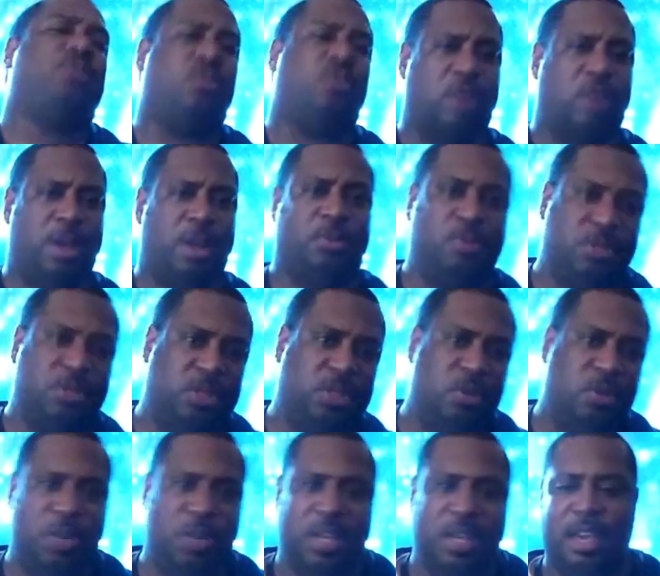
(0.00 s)
of gripes with
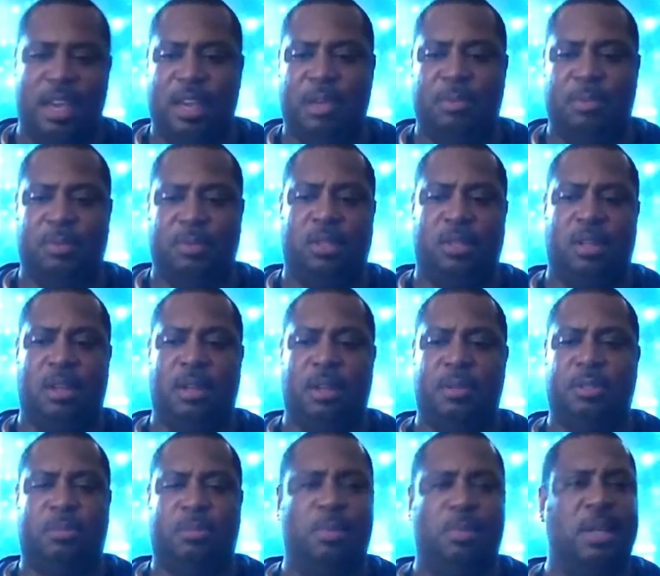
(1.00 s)
Sony games, um,
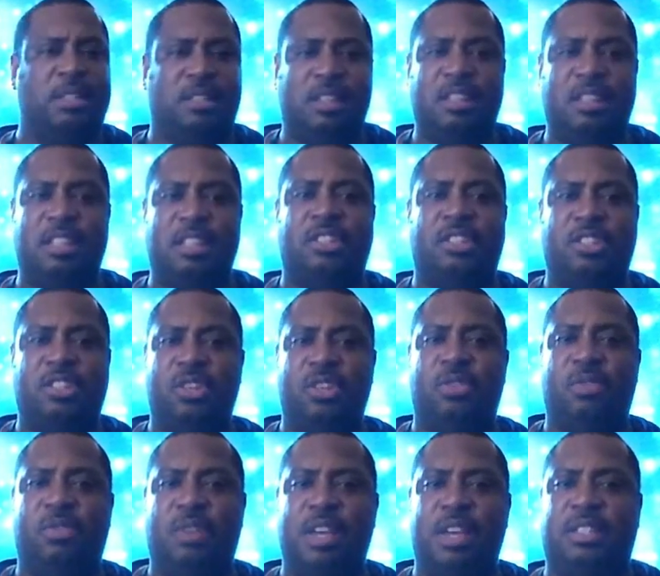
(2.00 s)
especially this
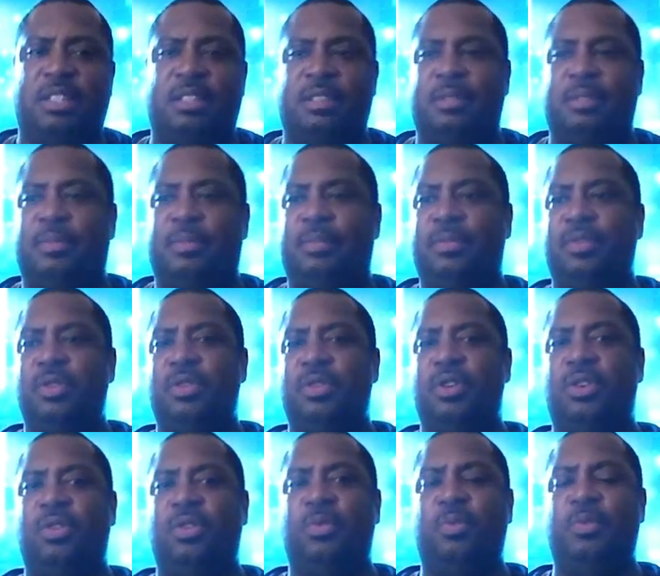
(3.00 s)
generation. You
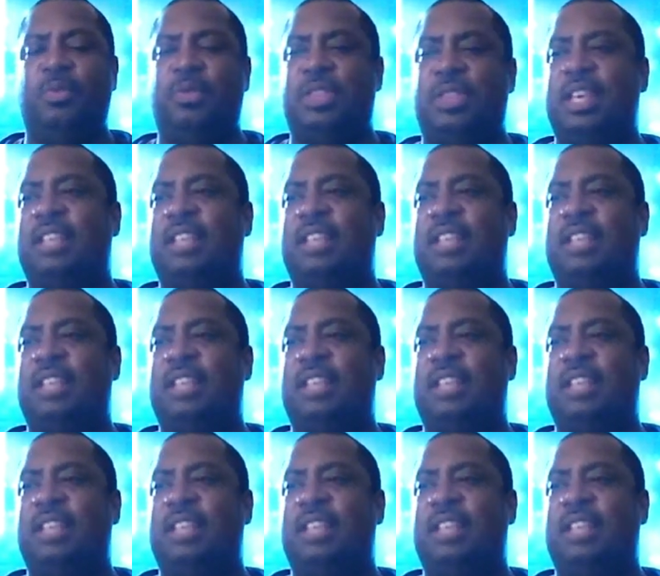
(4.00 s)
know, with the